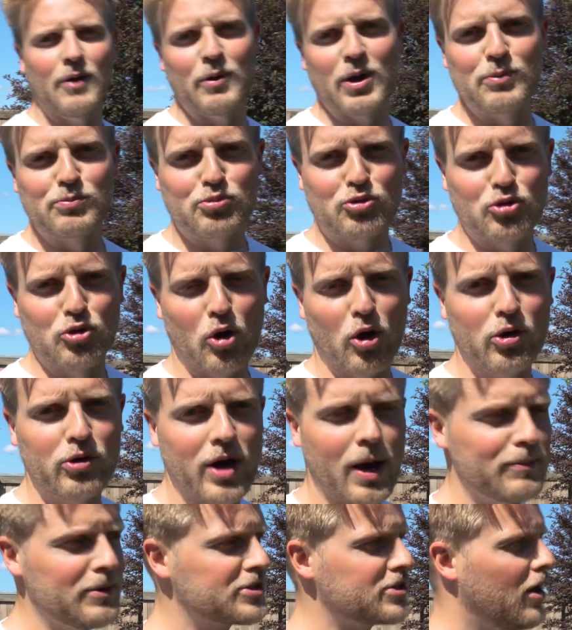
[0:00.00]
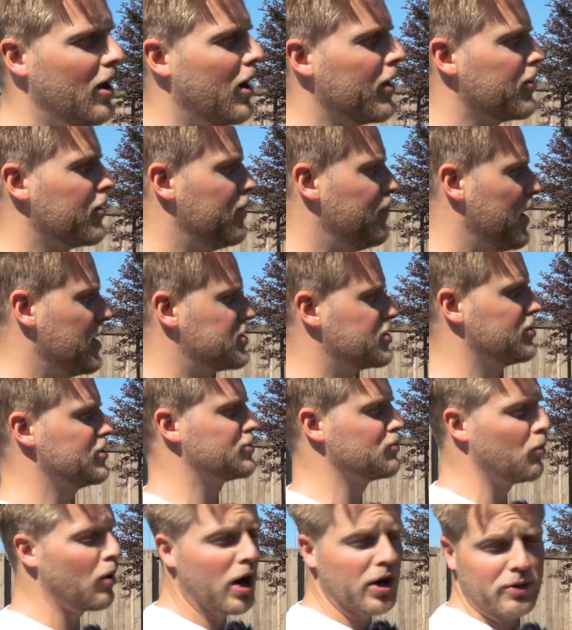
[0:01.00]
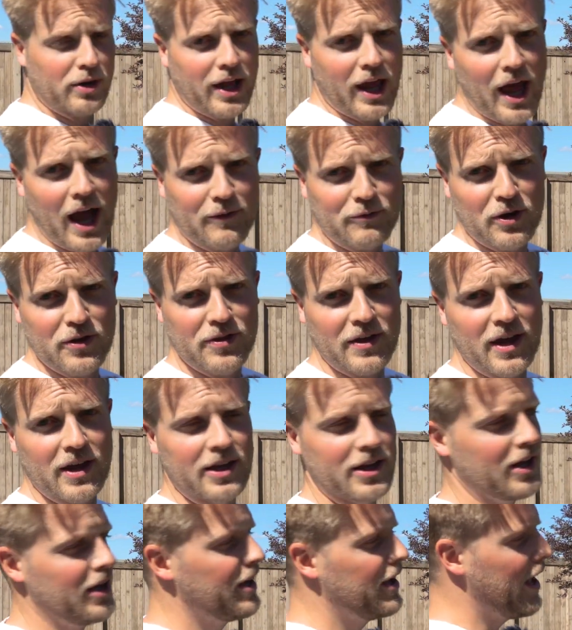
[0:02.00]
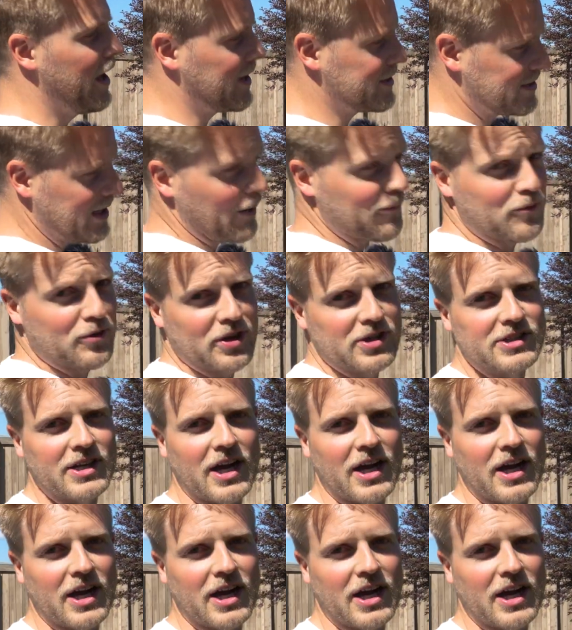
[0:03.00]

and we can program this OtO to make sure it's watering everything except for the